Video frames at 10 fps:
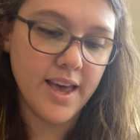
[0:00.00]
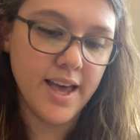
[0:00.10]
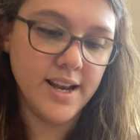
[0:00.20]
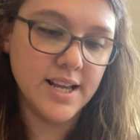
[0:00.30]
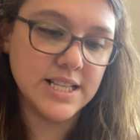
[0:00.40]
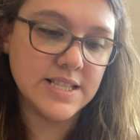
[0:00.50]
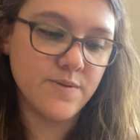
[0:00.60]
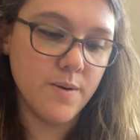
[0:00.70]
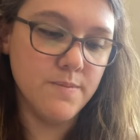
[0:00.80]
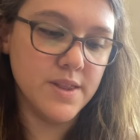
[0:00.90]
and it's
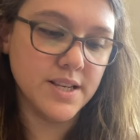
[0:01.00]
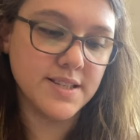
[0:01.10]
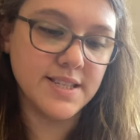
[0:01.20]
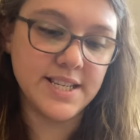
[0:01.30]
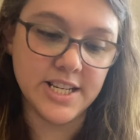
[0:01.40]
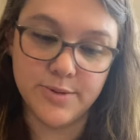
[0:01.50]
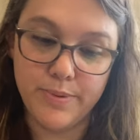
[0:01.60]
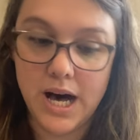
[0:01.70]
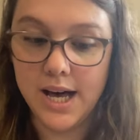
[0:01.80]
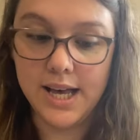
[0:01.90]
from the Stitch
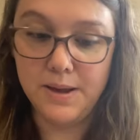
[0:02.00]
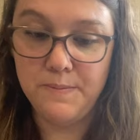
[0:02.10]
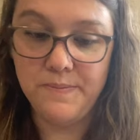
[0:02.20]
Bug.